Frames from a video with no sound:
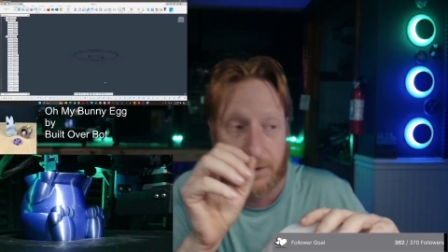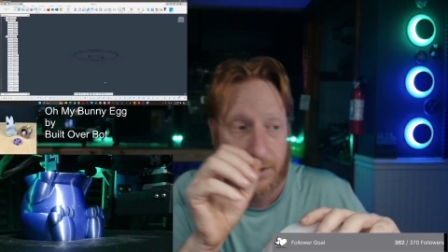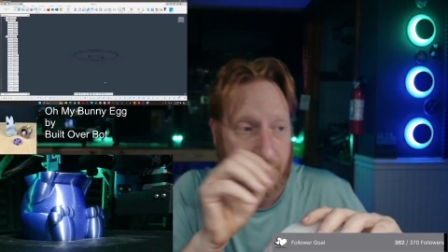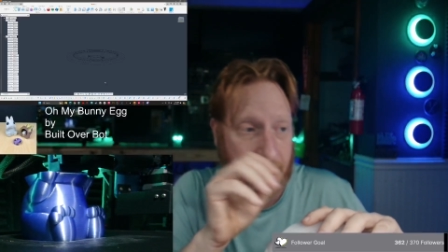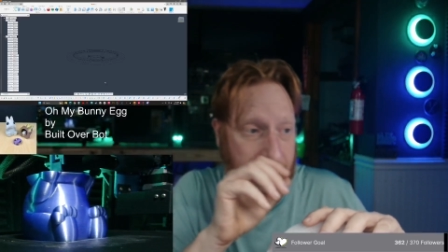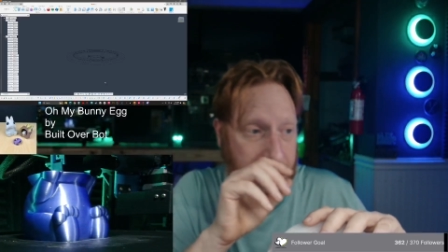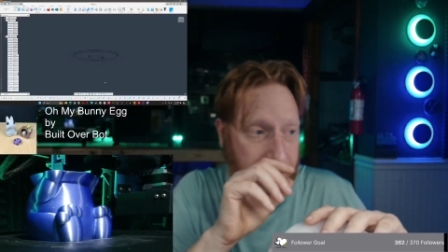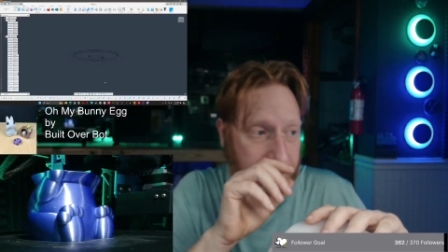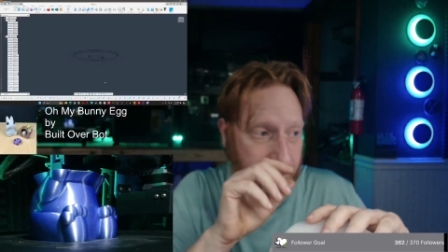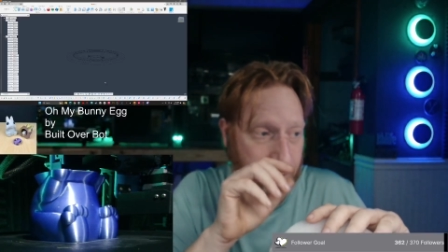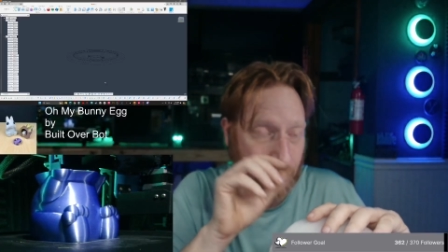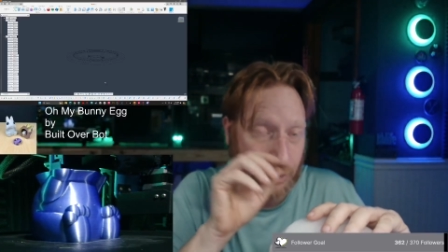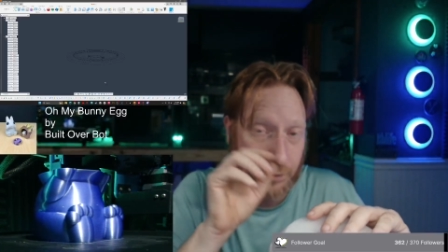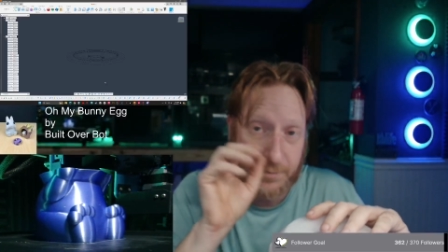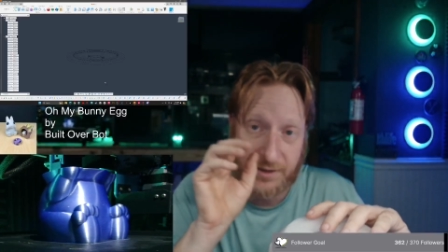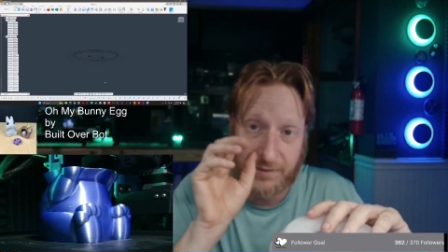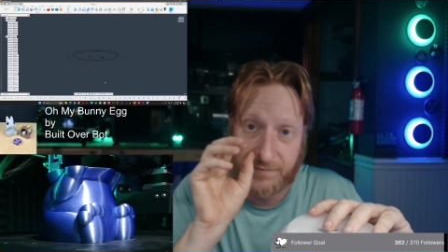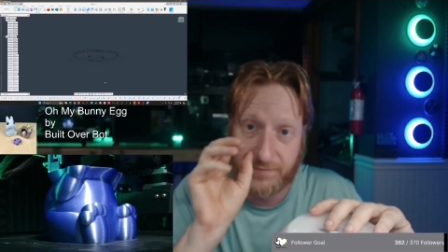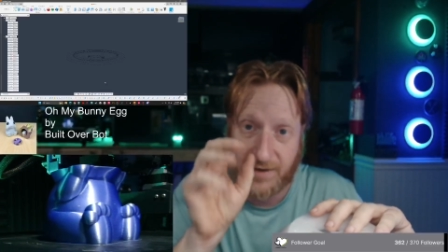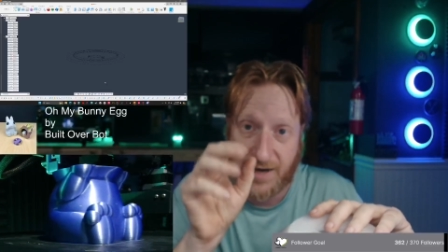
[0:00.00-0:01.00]
There's going to
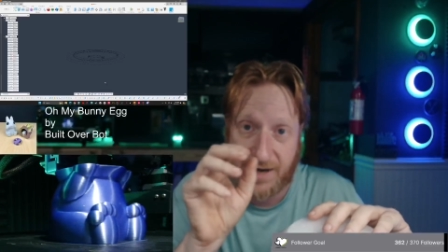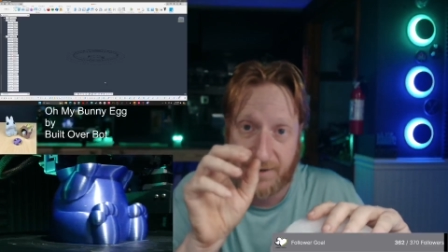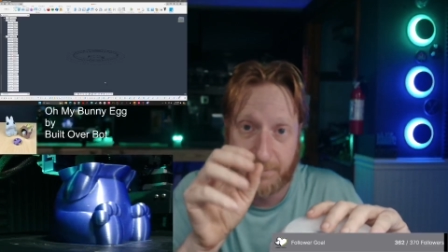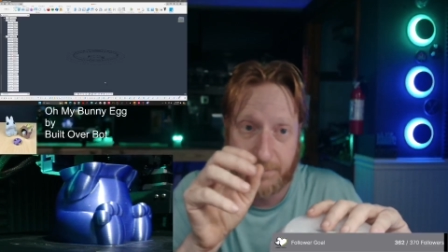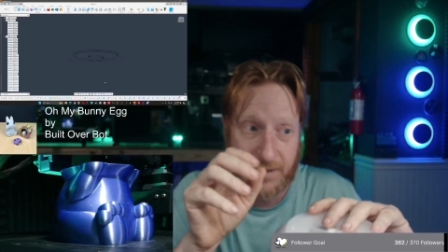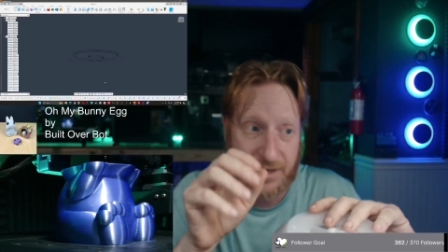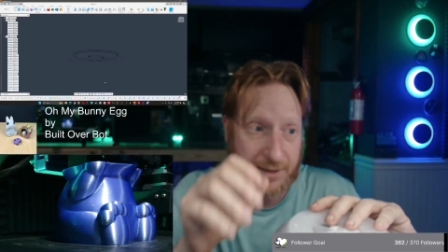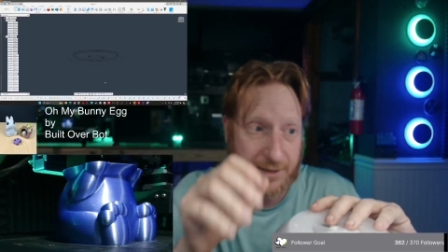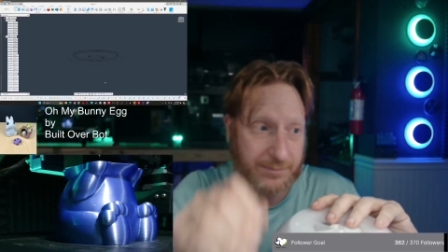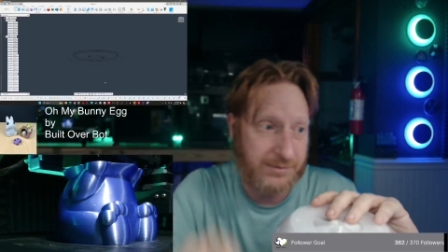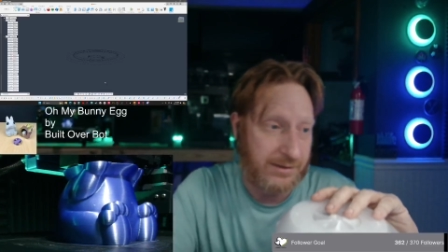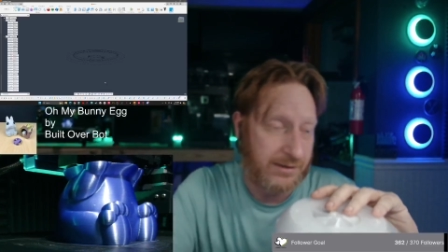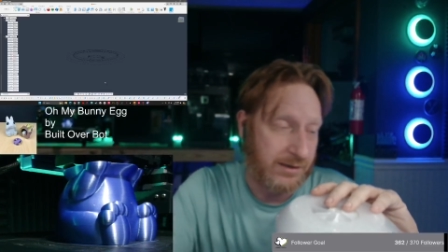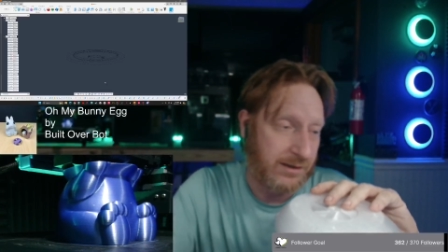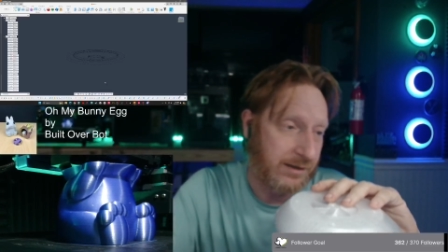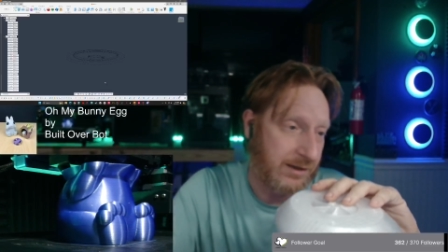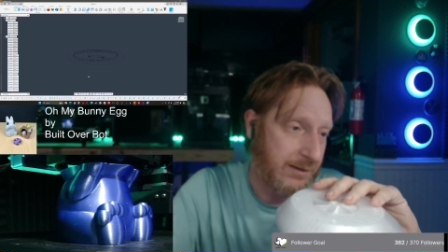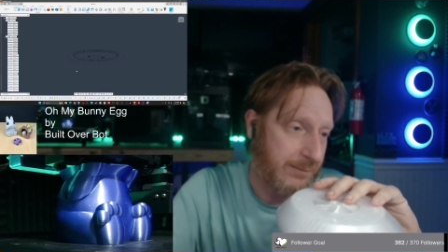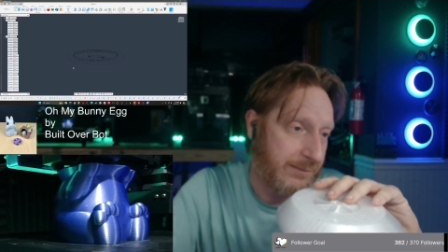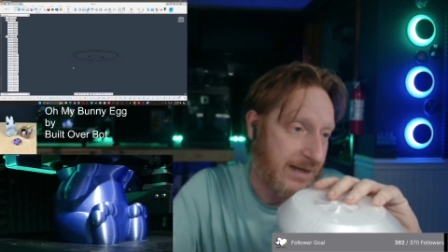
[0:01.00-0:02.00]
be 5 pipes that are
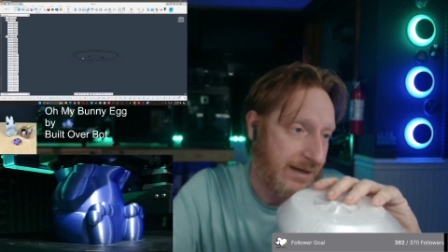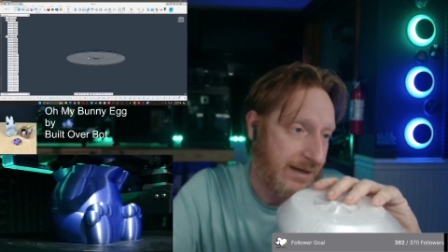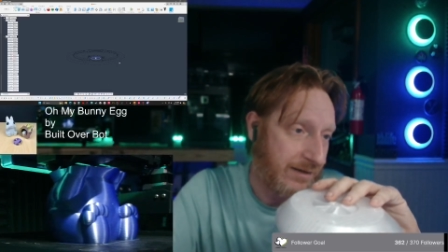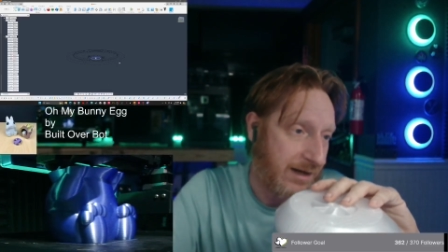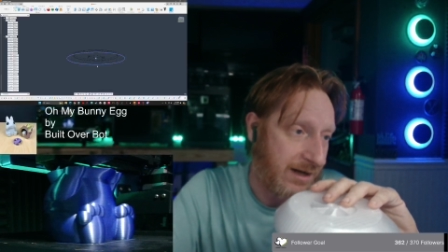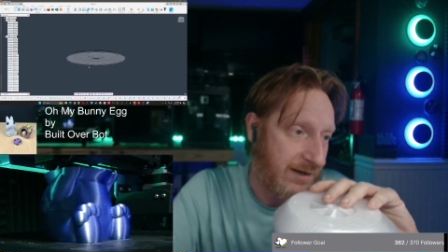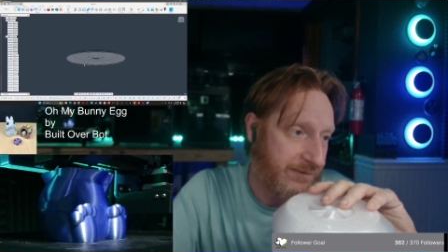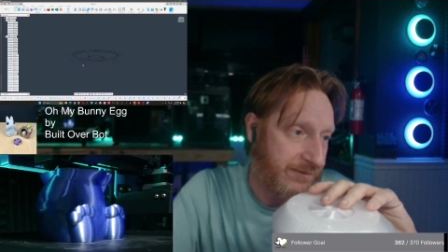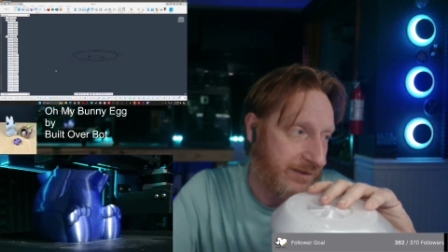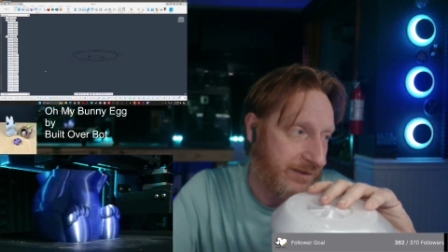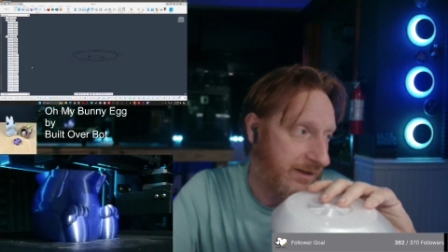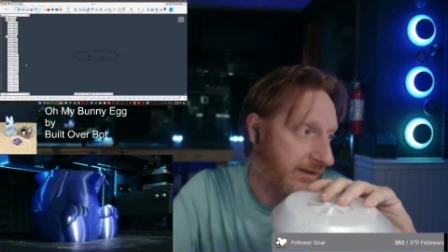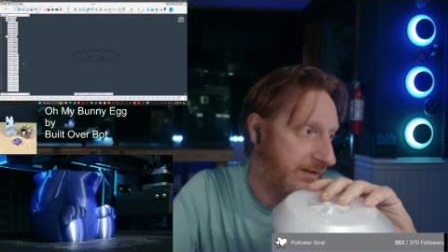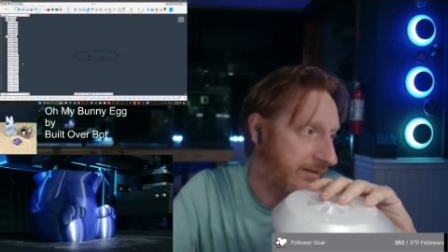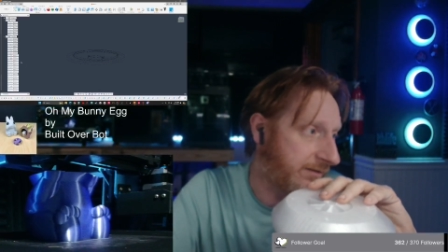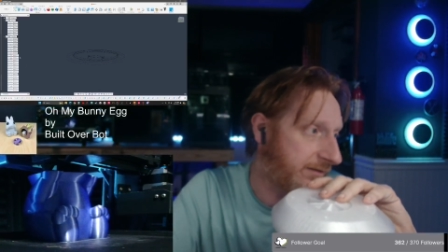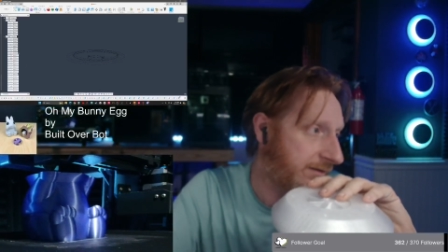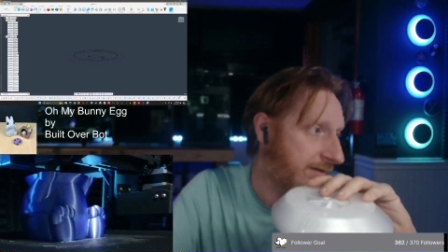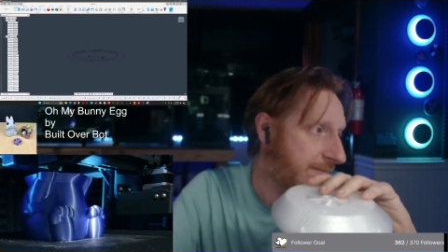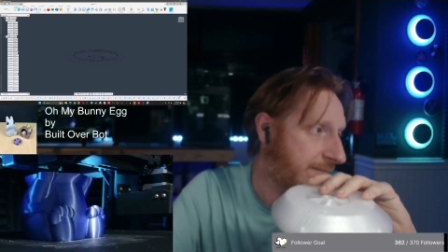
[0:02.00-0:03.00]
going to come down off of this,